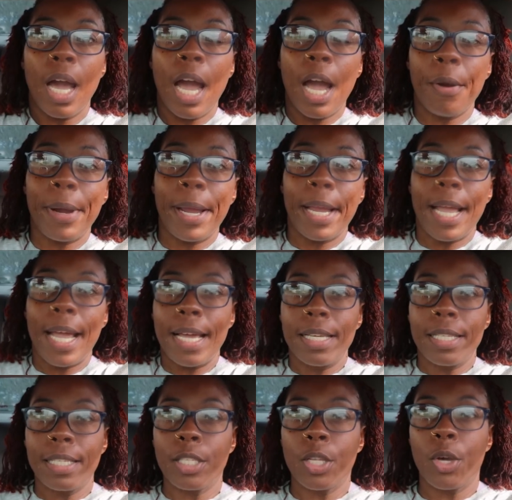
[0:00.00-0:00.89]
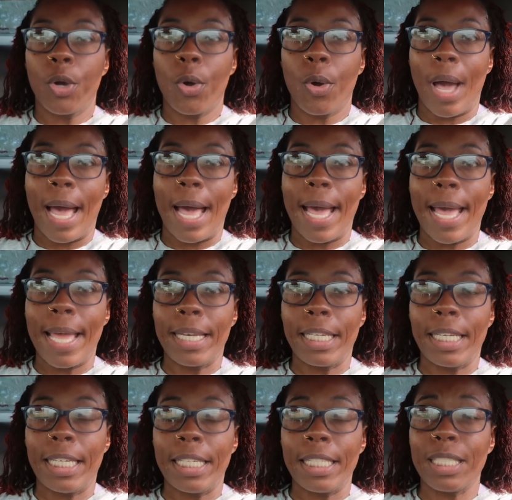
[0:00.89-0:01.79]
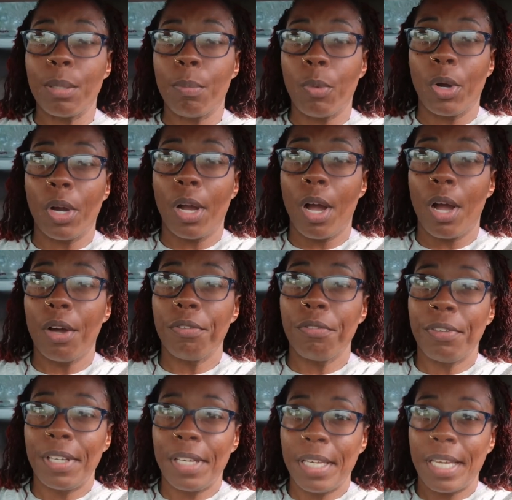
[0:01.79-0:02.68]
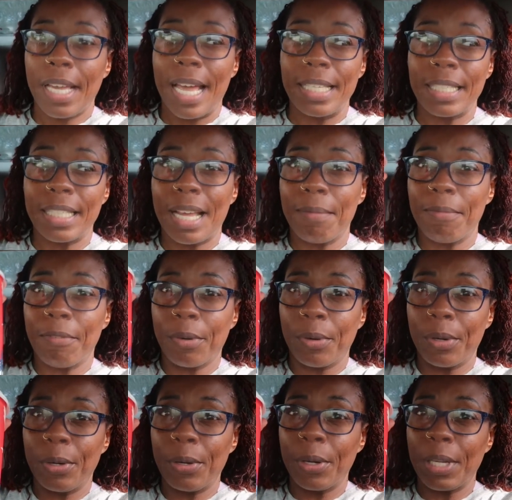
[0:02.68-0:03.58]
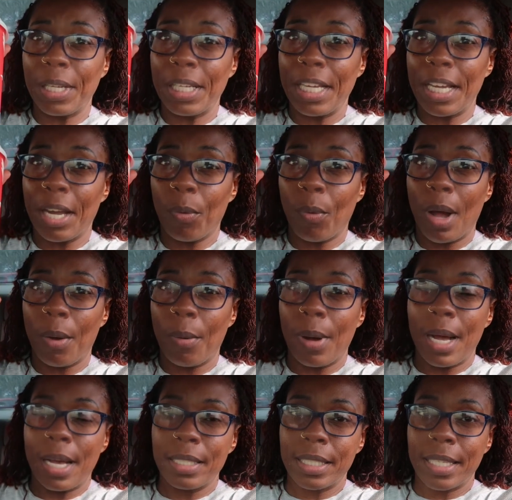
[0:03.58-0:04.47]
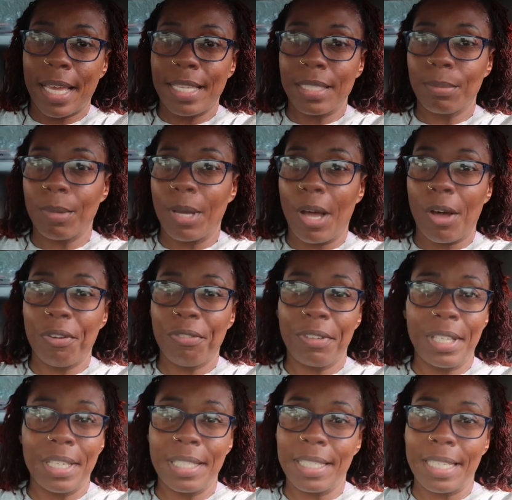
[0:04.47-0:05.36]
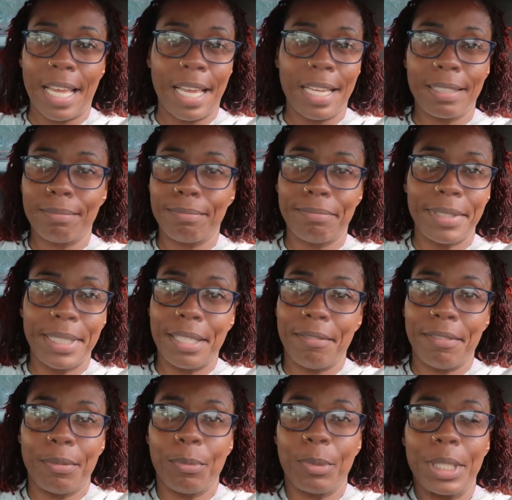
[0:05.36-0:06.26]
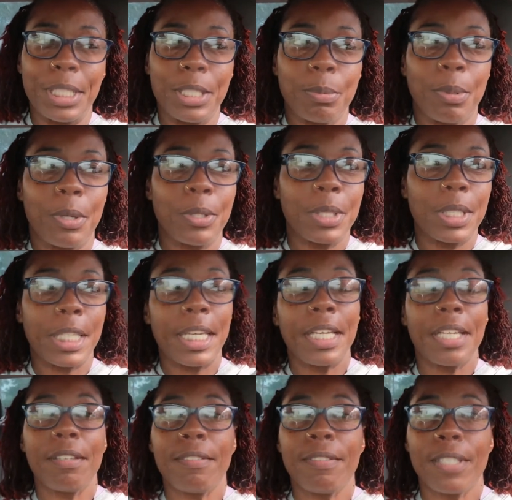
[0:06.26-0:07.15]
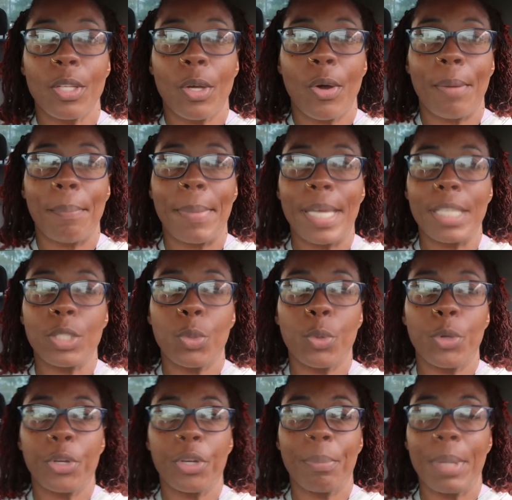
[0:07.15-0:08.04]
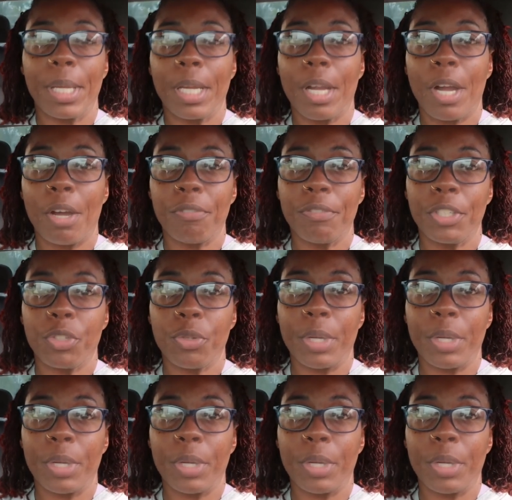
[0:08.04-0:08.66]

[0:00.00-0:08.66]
All right guys, so I need some more coffee. I stopped for earlier Wawa's, got some coffee. It's not giving what it's supposed to give, so I'm about to order me a coffee